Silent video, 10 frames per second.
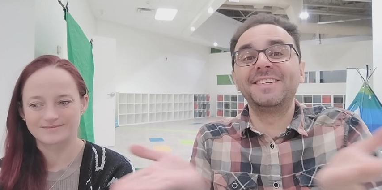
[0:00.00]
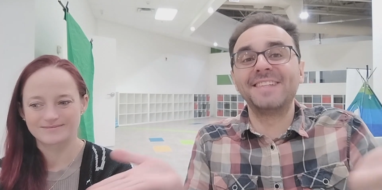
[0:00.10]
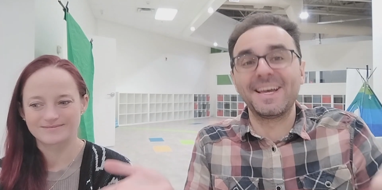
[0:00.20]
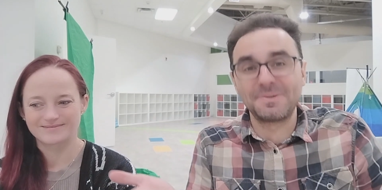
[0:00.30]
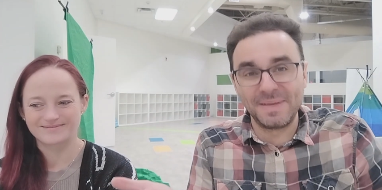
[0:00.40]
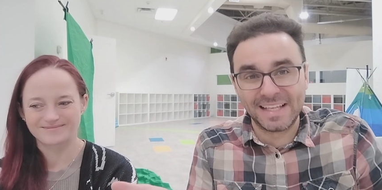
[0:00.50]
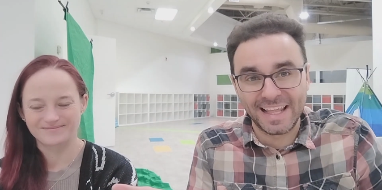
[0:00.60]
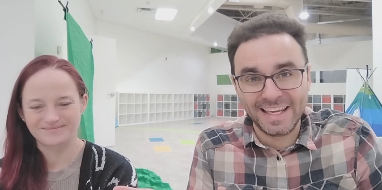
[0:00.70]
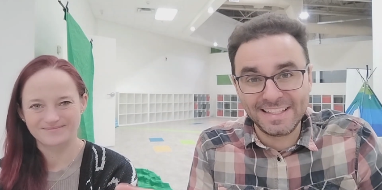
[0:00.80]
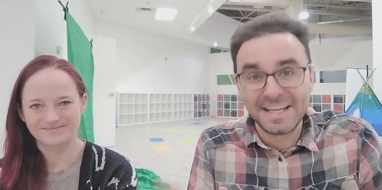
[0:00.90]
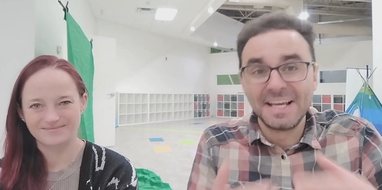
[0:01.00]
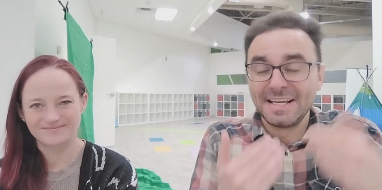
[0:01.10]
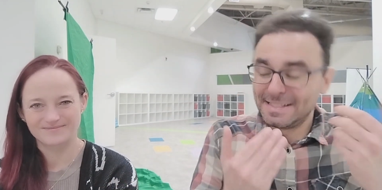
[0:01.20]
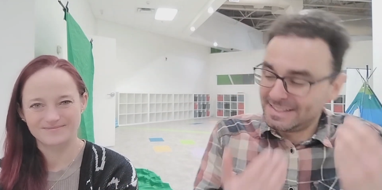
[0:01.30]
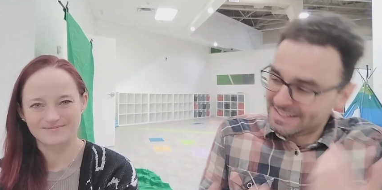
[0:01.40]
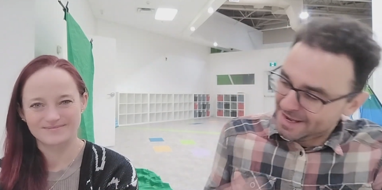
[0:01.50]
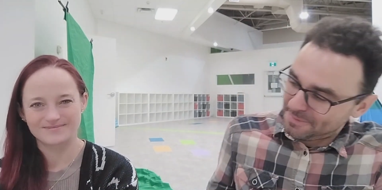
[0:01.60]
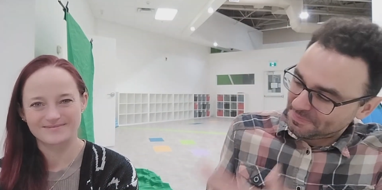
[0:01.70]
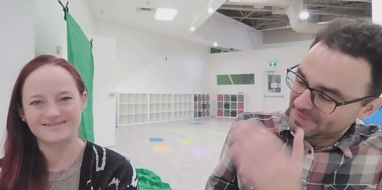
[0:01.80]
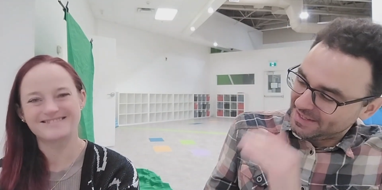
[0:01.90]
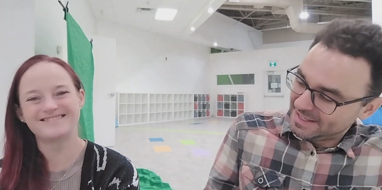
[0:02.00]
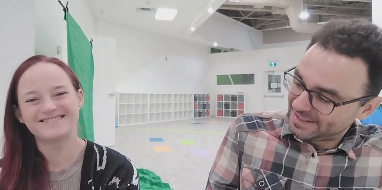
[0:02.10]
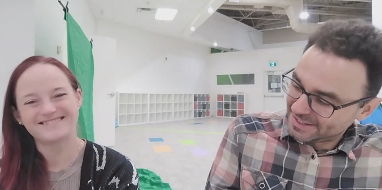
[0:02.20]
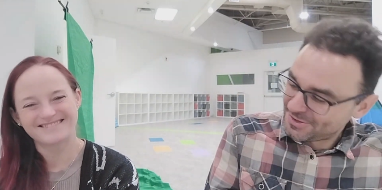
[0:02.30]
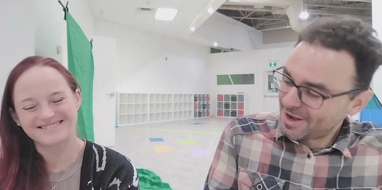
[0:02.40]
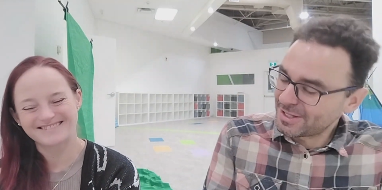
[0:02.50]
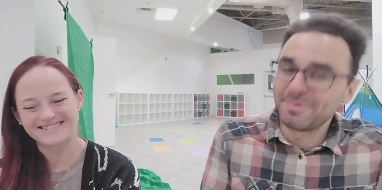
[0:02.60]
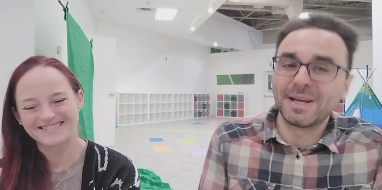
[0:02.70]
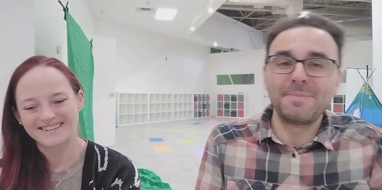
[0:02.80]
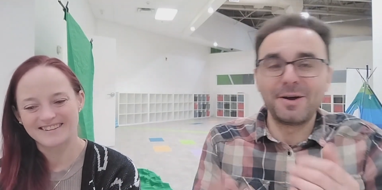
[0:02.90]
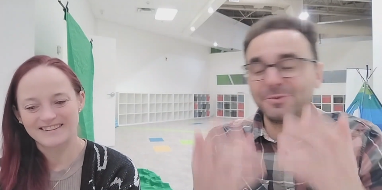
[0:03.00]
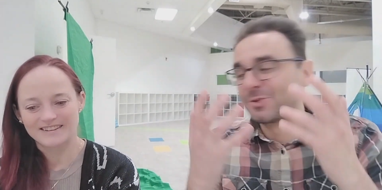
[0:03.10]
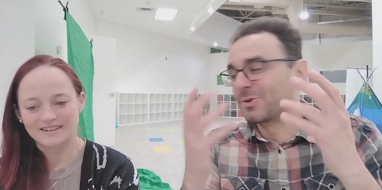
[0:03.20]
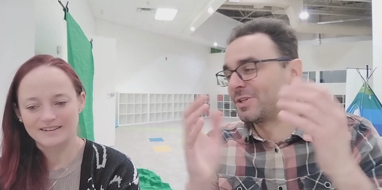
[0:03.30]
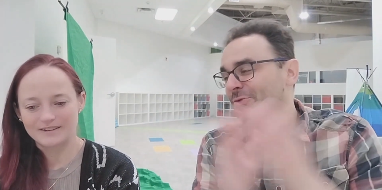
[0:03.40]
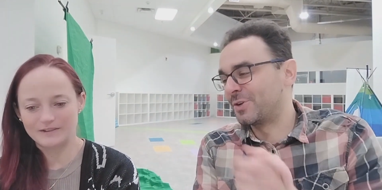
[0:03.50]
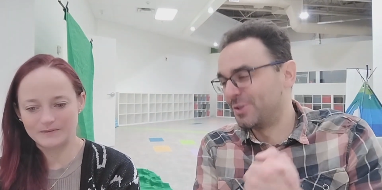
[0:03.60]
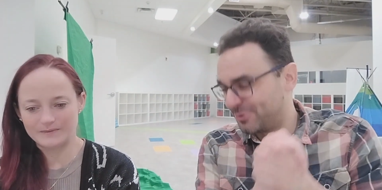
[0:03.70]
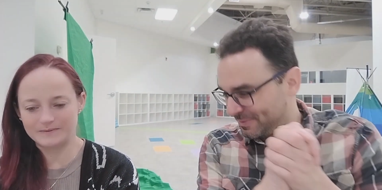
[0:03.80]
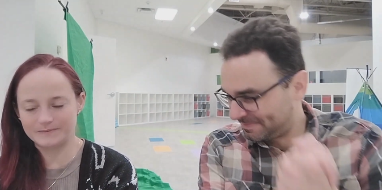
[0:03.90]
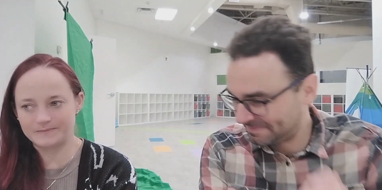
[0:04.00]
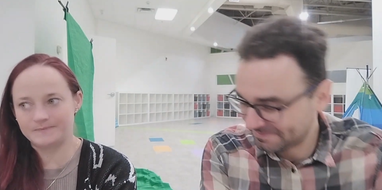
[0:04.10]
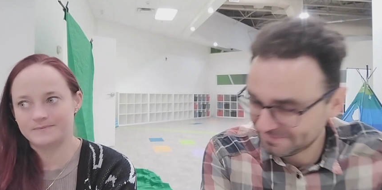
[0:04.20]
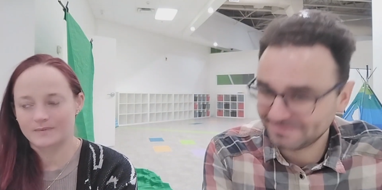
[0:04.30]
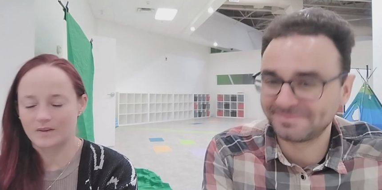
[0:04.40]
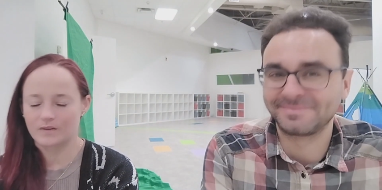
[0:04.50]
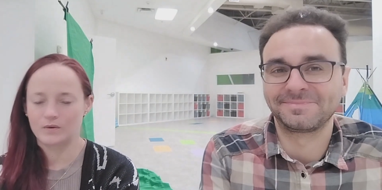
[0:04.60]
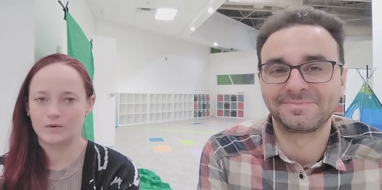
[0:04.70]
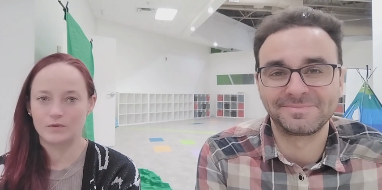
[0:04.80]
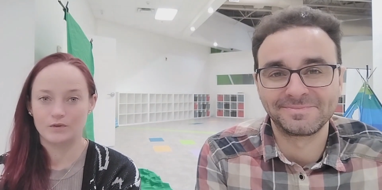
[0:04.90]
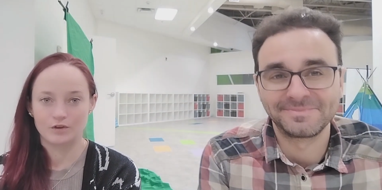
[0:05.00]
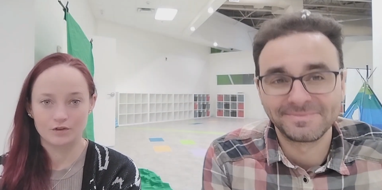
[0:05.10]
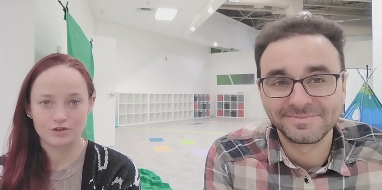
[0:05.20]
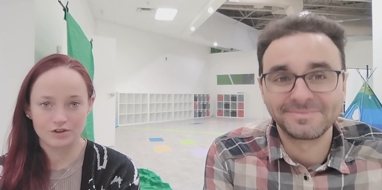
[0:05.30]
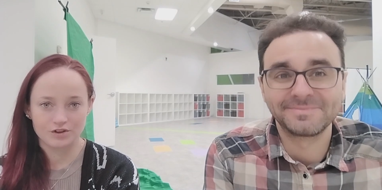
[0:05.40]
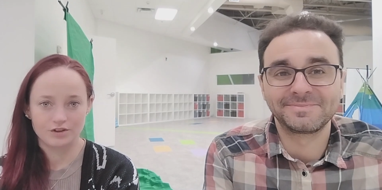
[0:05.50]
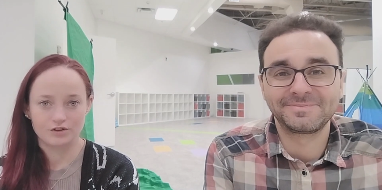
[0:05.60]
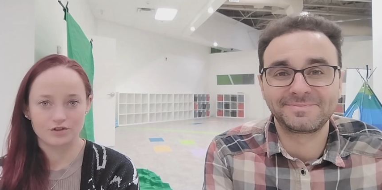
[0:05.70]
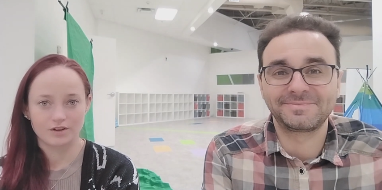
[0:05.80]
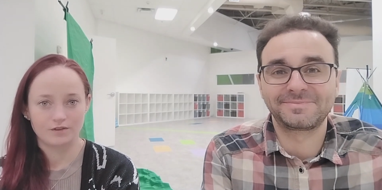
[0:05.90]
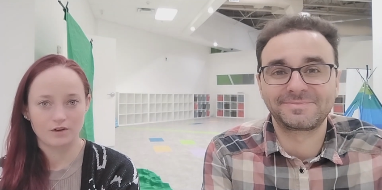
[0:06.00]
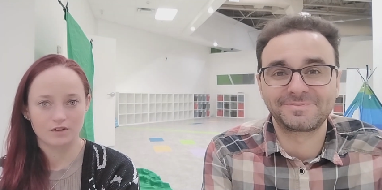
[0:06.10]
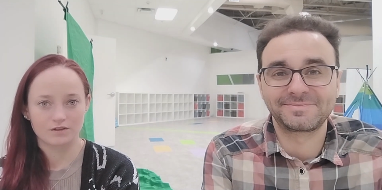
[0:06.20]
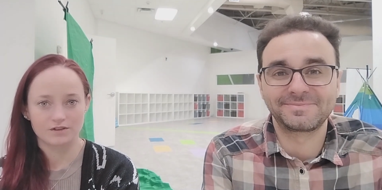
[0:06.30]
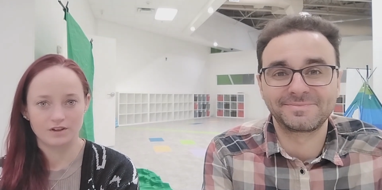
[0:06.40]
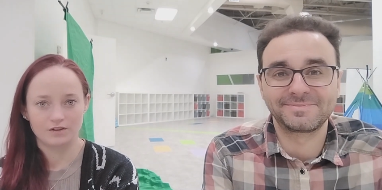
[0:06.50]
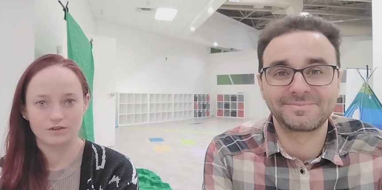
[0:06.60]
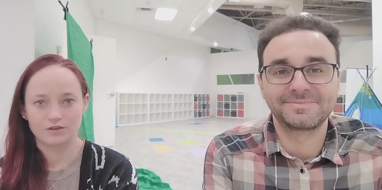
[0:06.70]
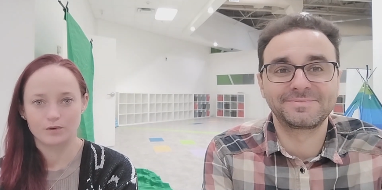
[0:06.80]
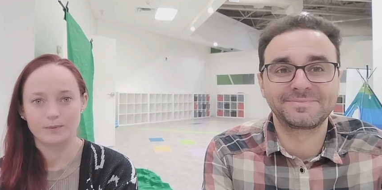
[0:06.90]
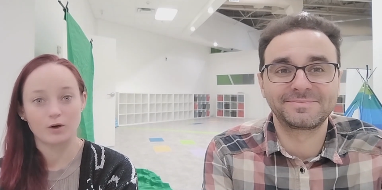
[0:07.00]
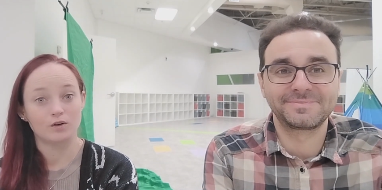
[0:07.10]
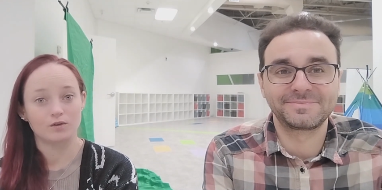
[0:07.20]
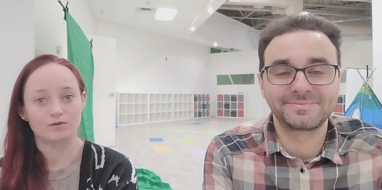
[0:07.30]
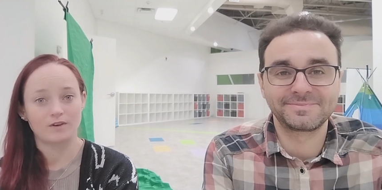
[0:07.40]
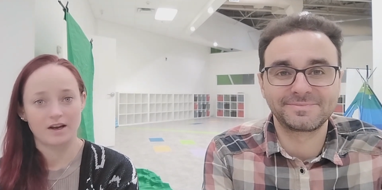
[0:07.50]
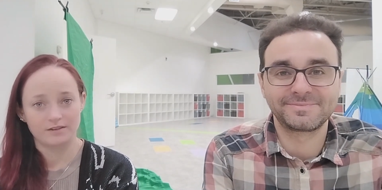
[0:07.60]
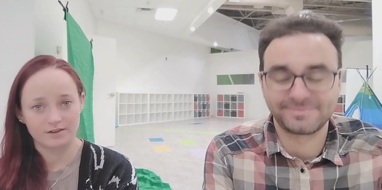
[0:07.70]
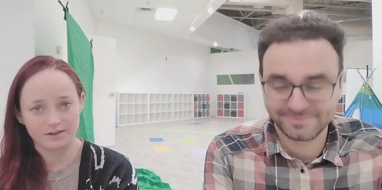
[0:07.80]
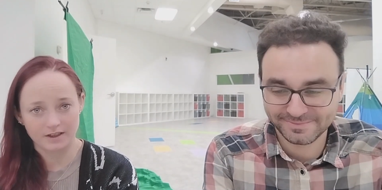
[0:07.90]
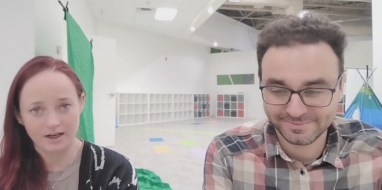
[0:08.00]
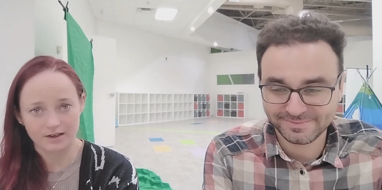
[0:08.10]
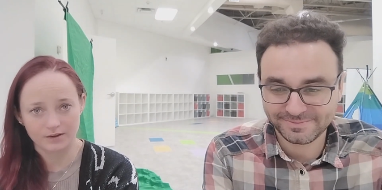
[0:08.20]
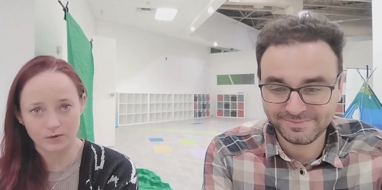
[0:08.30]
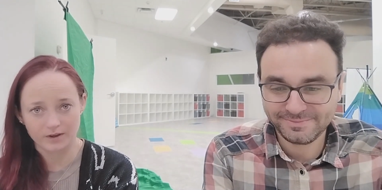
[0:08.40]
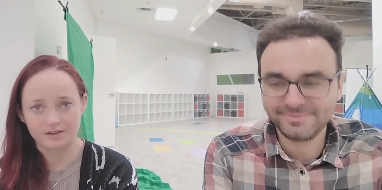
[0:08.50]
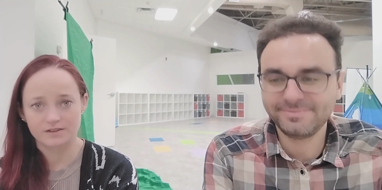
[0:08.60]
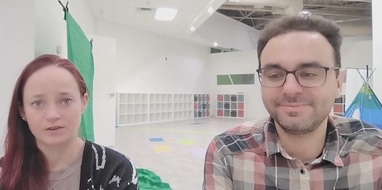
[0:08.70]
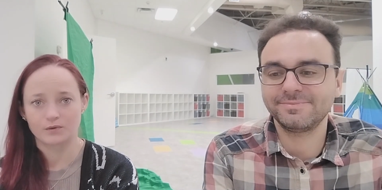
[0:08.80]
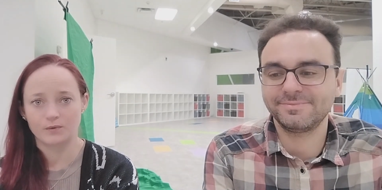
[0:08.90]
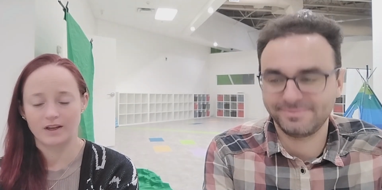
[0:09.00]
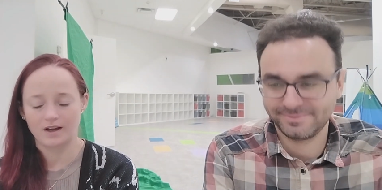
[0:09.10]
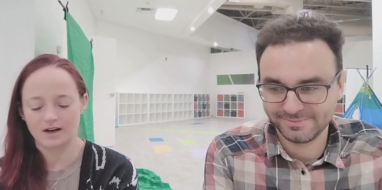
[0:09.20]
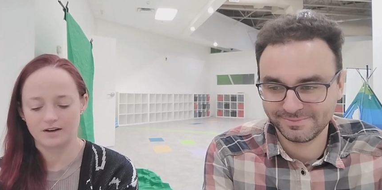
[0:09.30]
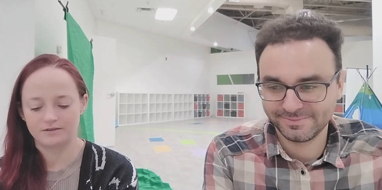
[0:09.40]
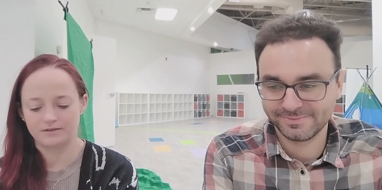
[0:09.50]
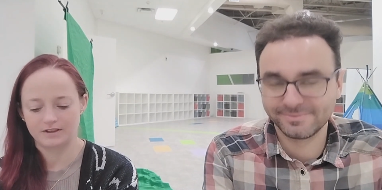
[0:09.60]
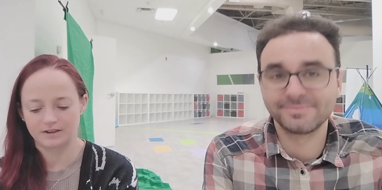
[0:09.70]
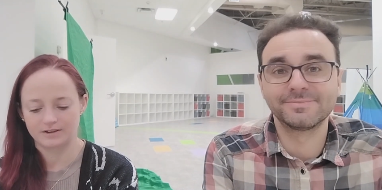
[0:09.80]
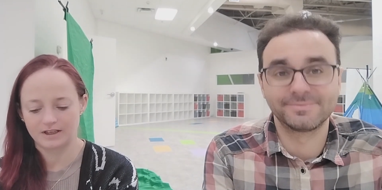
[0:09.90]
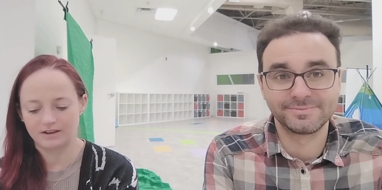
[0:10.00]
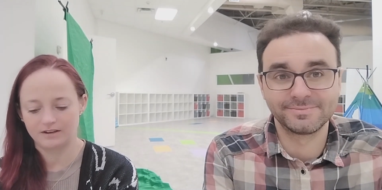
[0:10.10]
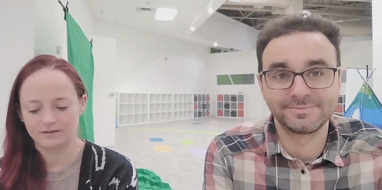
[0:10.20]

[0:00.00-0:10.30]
Speaker 1: has been laid, Sam, let's talk a little bit about nutrition for children.
Speaker 2: So nutrition usually falls into about five different categories. So we have dairy,